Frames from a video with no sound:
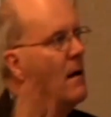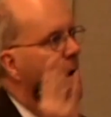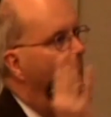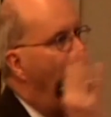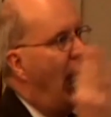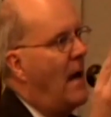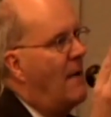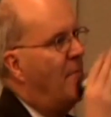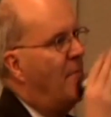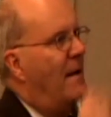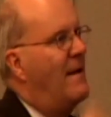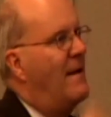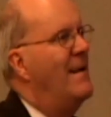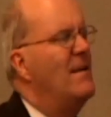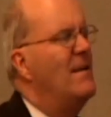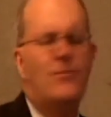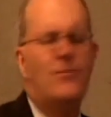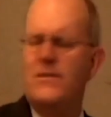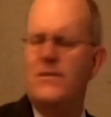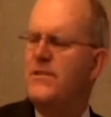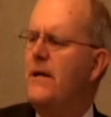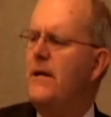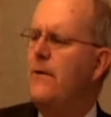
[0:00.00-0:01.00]
have an
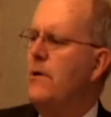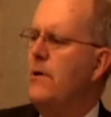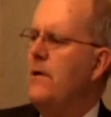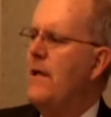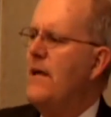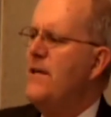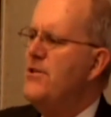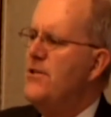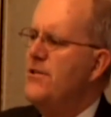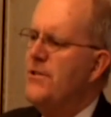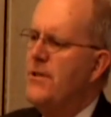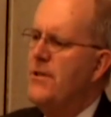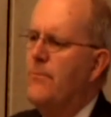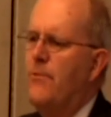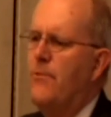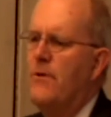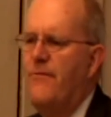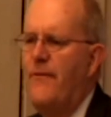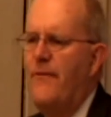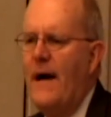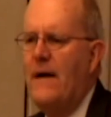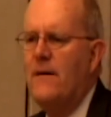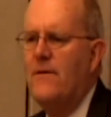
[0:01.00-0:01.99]
interesting relationship with
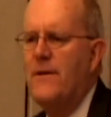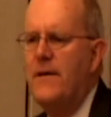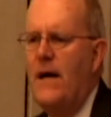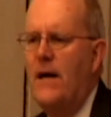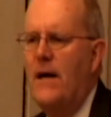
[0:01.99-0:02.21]
faculty.